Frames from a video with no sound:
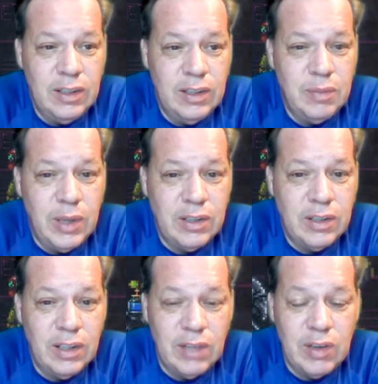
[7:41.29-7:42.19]
basically
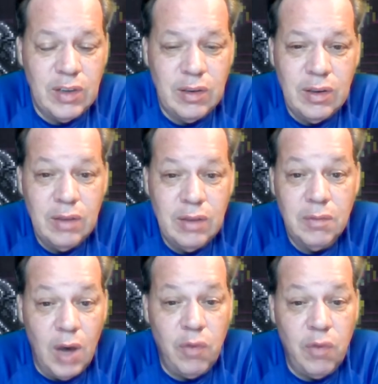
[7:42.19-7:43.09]
living
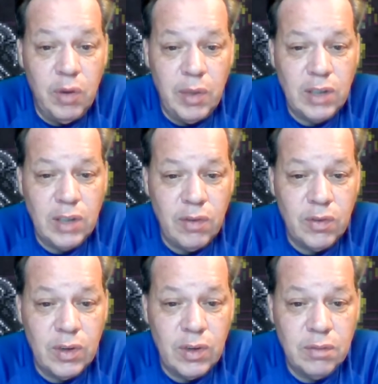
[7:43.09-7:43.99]
off what he makes off of
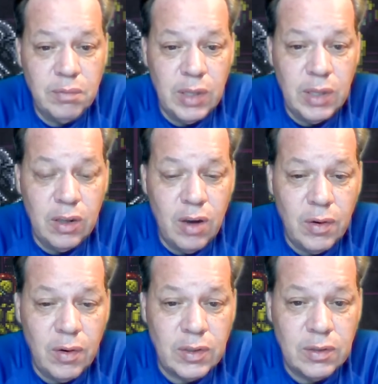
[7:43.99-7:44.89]
being in
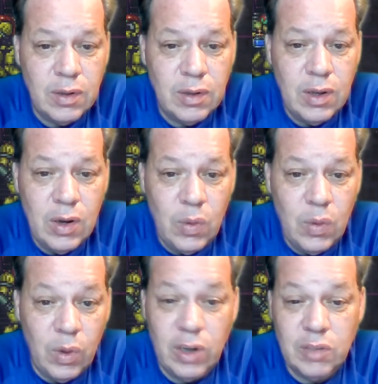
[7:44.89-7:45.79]
Congress.
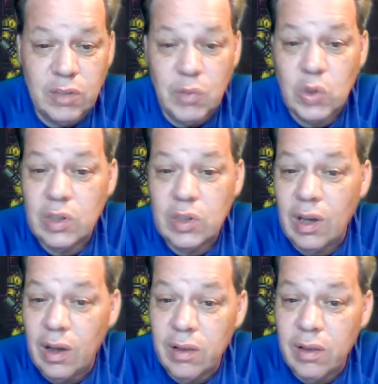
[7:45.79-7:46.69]
Whereas most
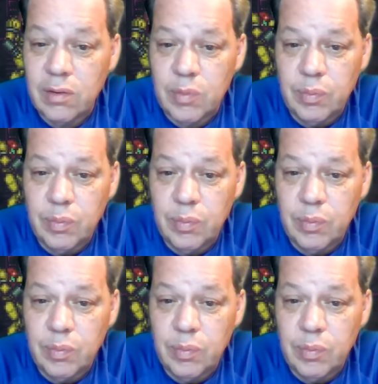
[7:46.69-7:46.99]
other